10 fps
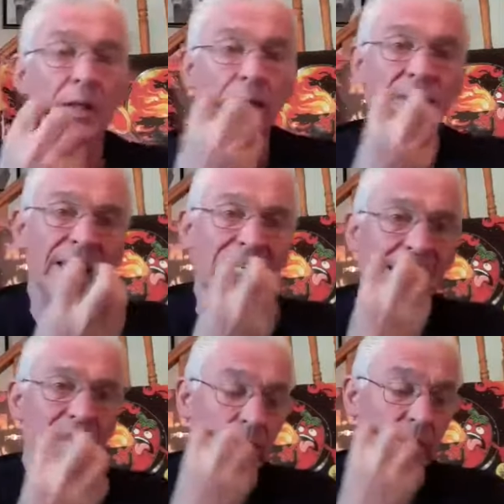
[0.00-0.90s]
The
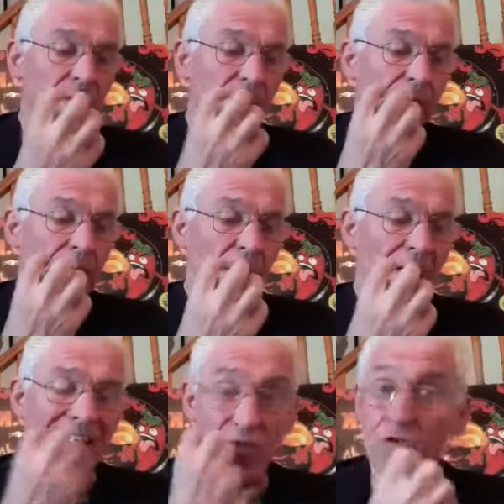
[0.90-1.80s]
heat
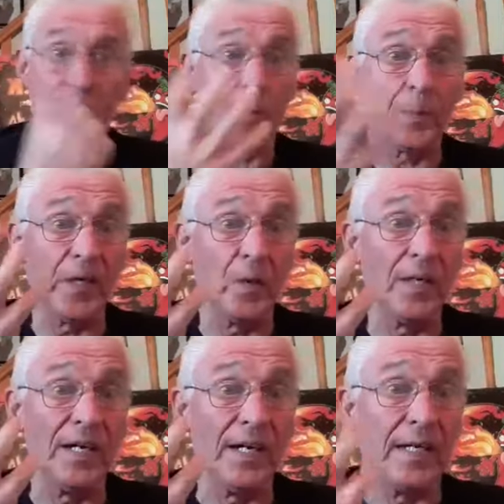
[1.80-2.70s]
isn't dropping
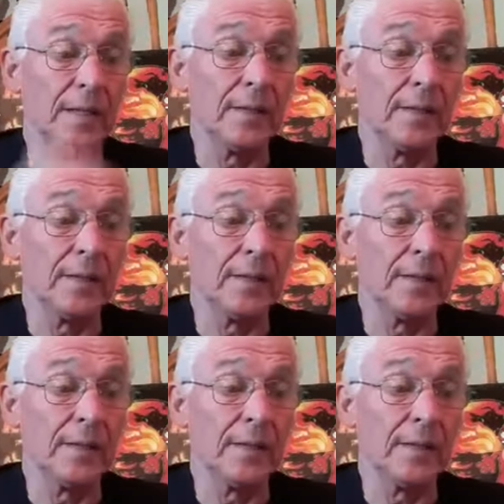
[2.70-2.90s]
away.